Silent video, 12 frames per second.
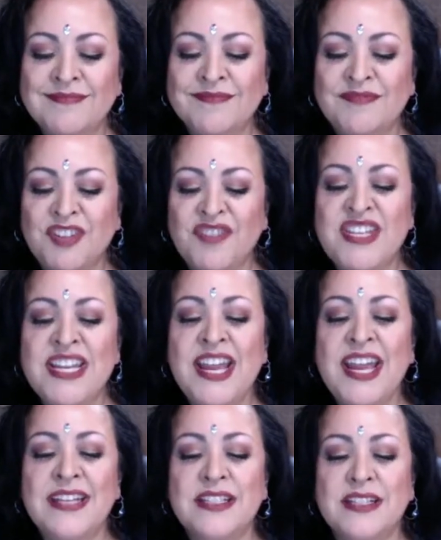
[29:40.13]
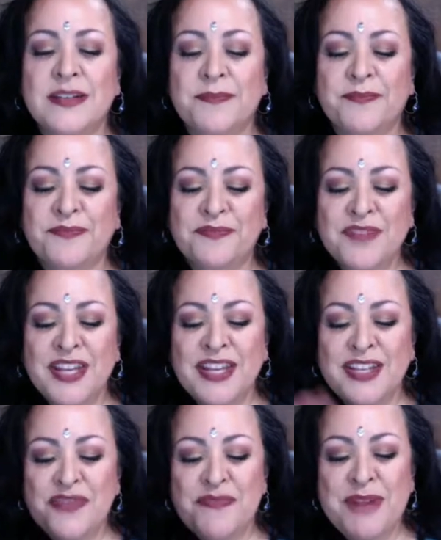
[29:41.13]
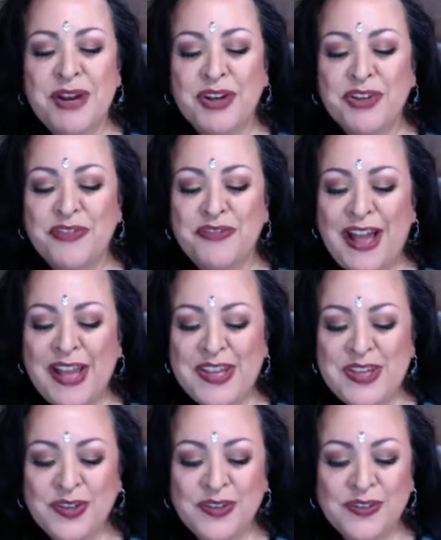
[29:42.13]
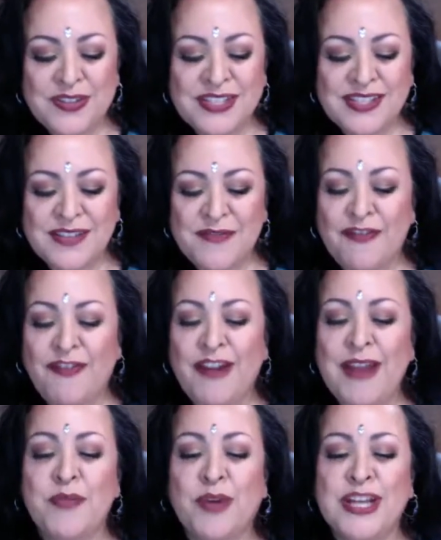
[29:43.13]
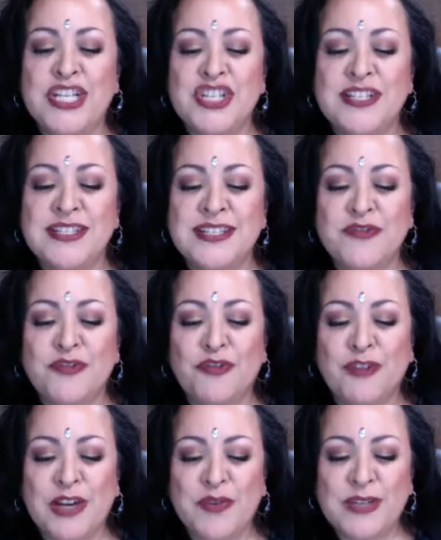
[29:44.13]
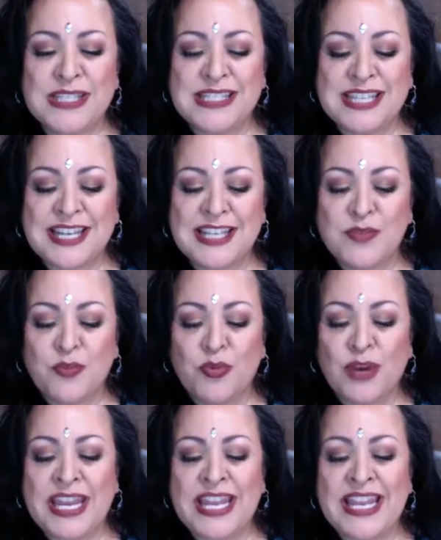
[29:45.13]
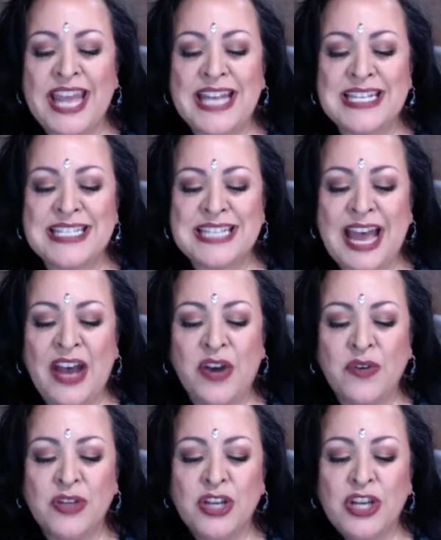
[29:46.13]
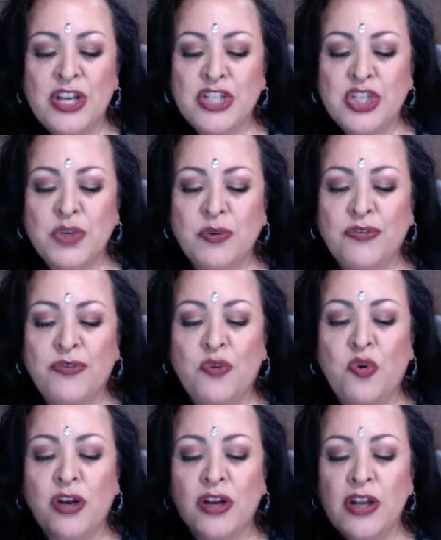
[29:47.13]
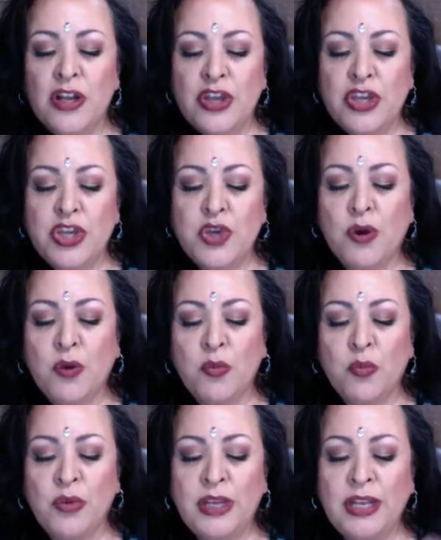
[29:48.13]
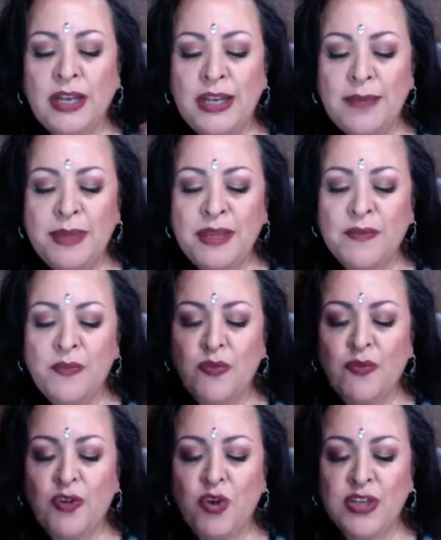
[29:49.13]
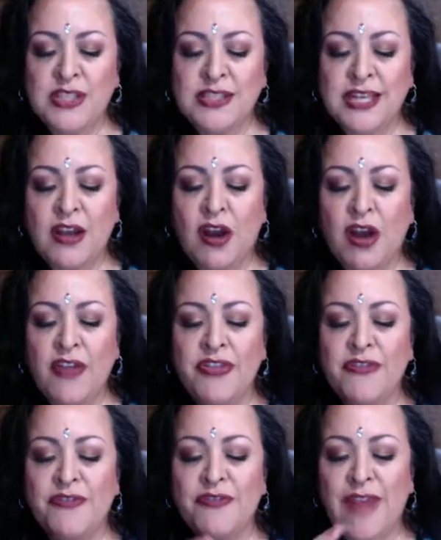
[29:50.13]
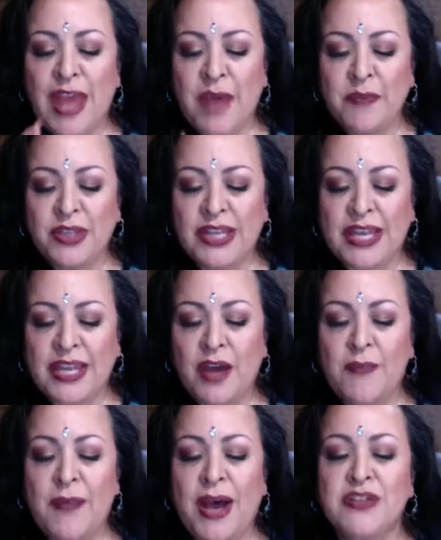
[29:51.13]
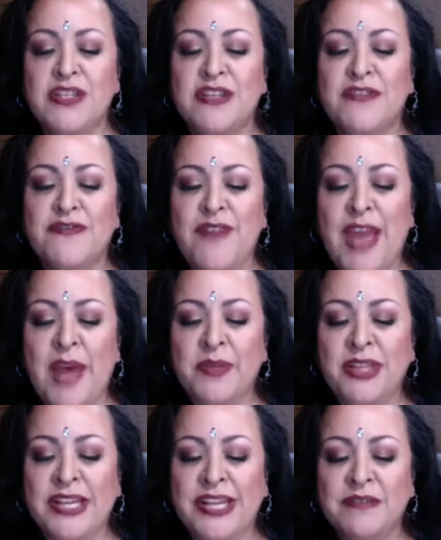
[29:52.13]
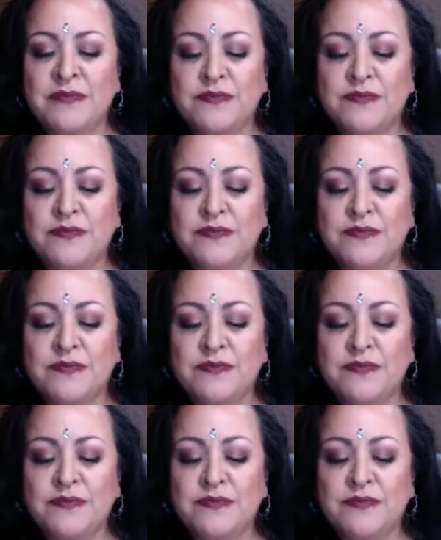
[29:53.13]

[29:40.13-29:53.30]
58 numerical values, vibrations and frequencies, breaking that down to a 4. You are really been focusing on the family, about the family,